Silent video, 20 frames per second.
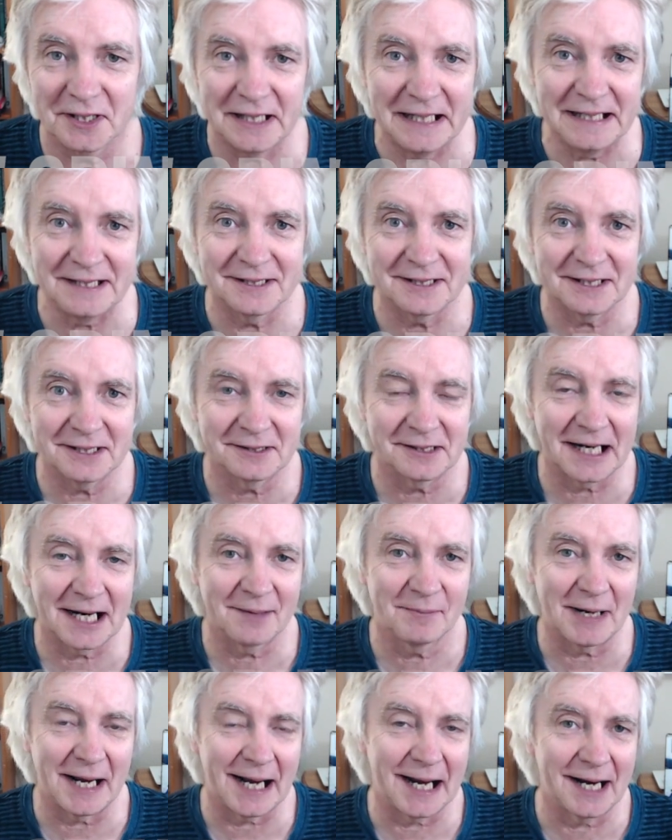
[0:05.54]

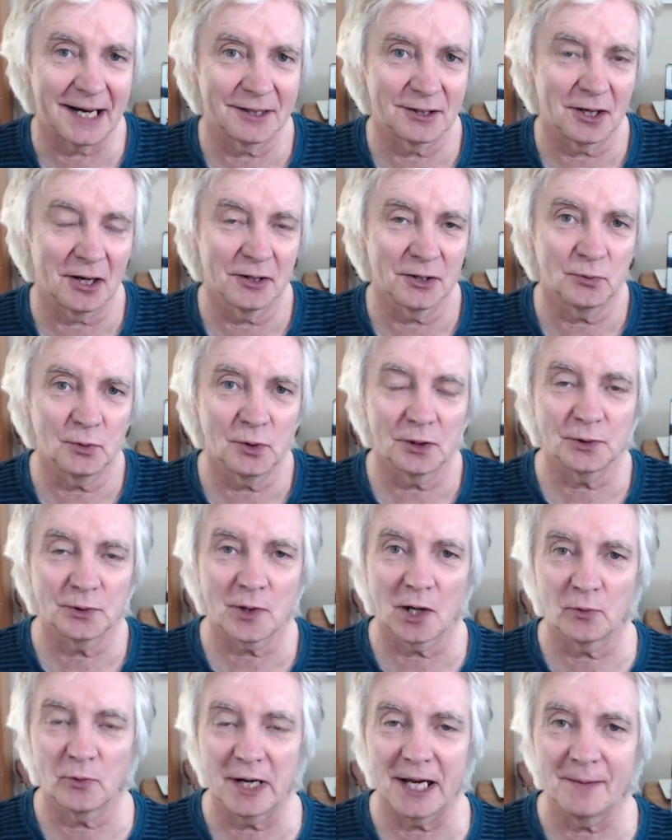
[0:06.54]
Instagram, and on the World
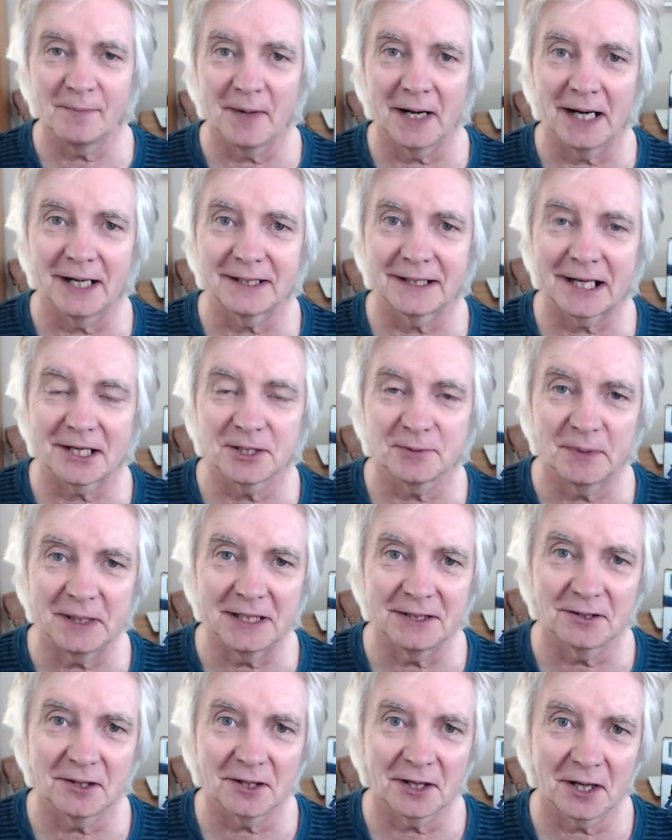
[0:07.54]
Wide Web at
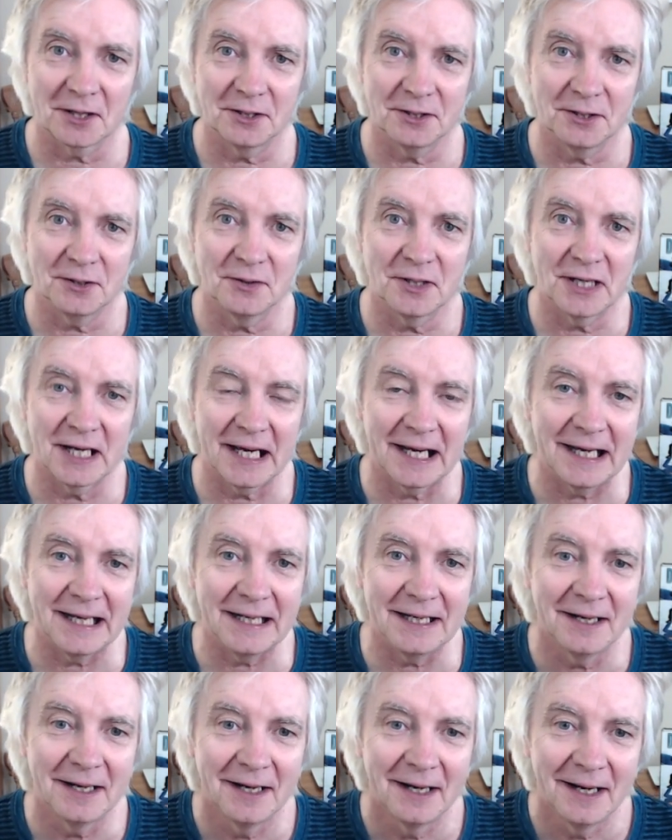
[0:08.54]

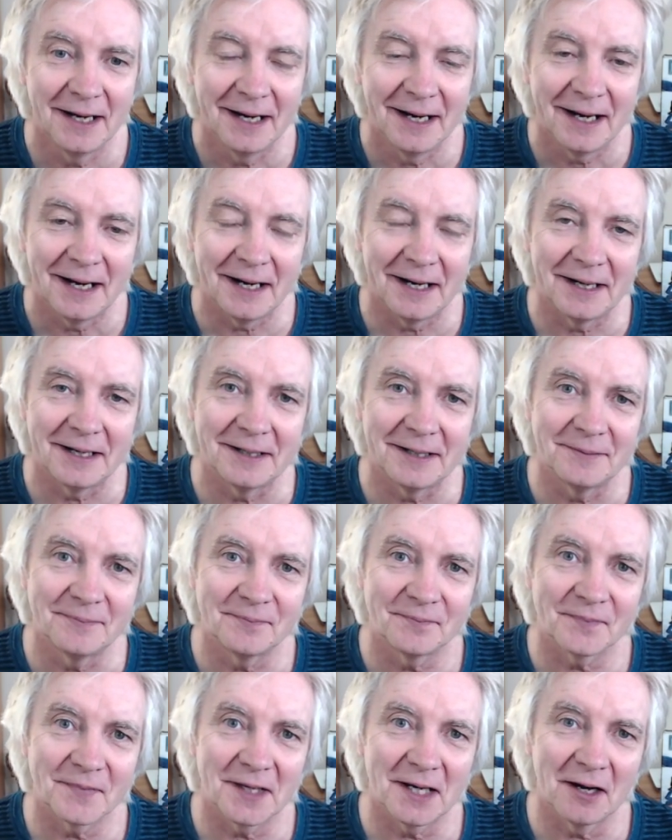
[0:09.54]
nowspinning.co.uk.
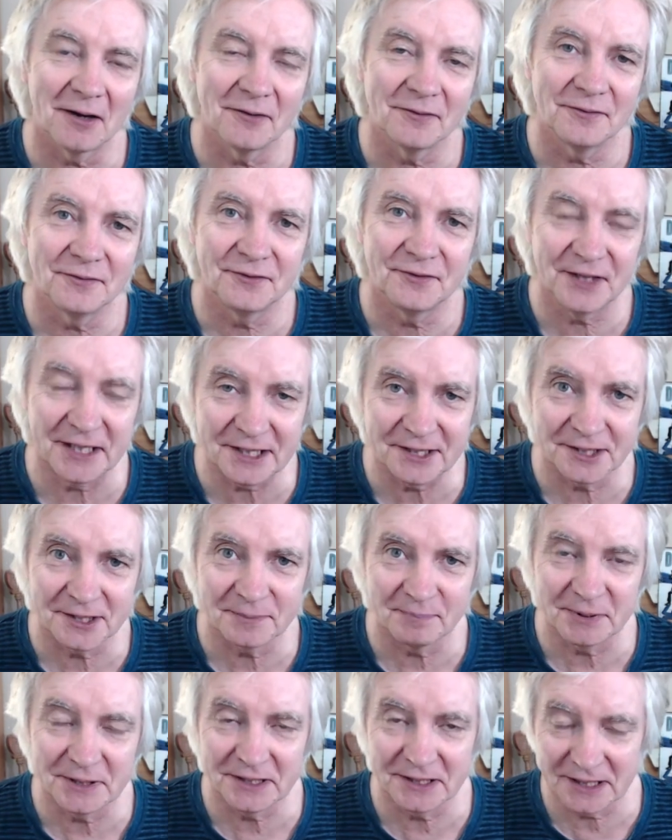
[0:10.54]
On this
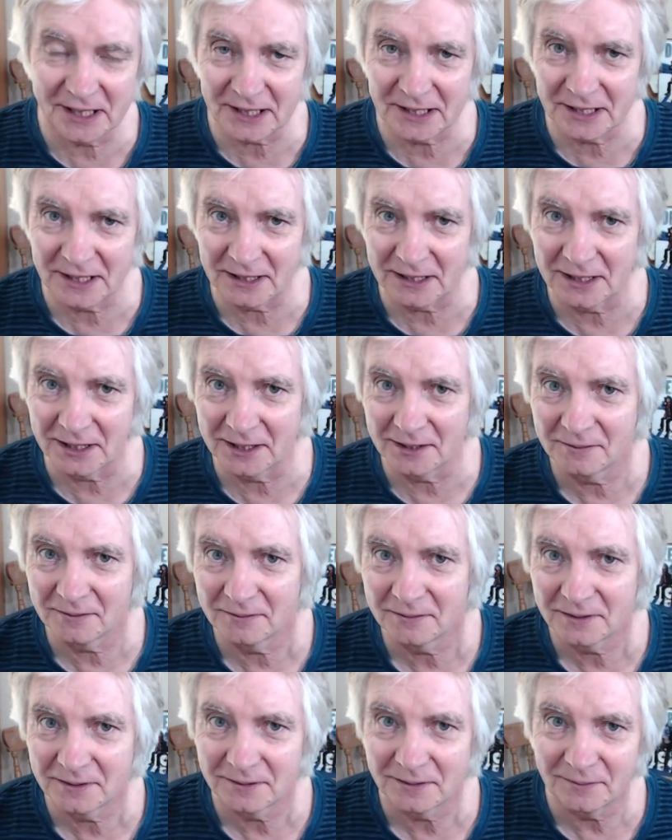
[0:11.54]
particular
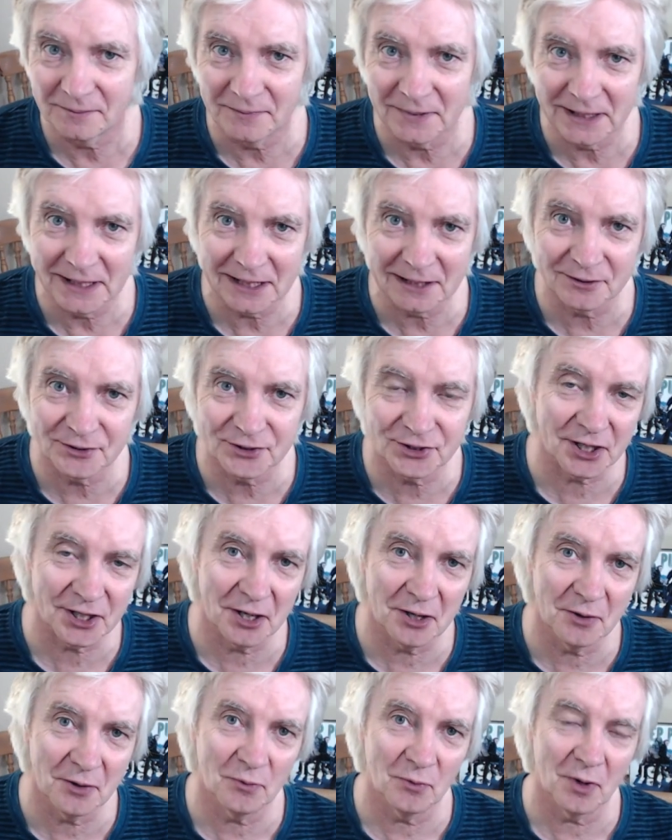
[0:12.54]
little
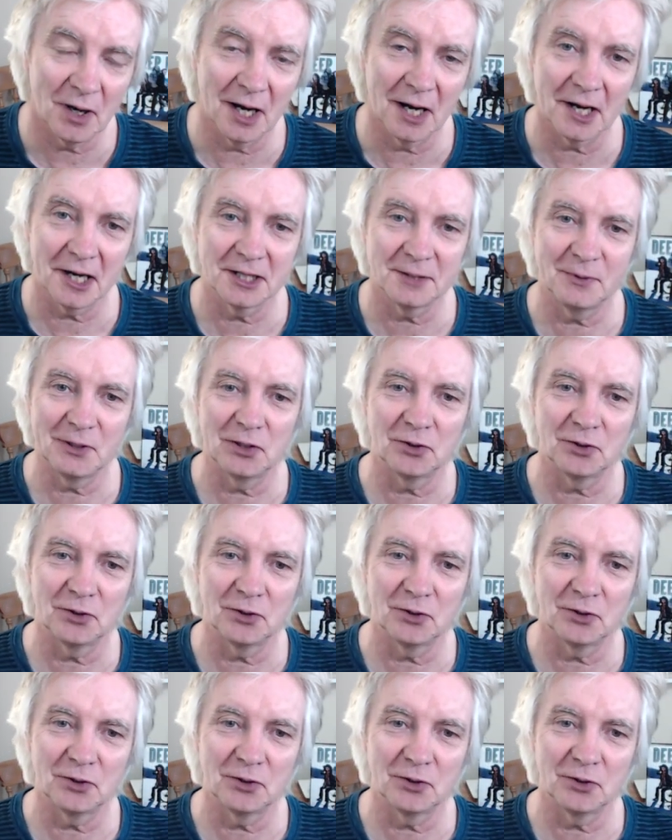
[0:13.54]
show, I'm going to be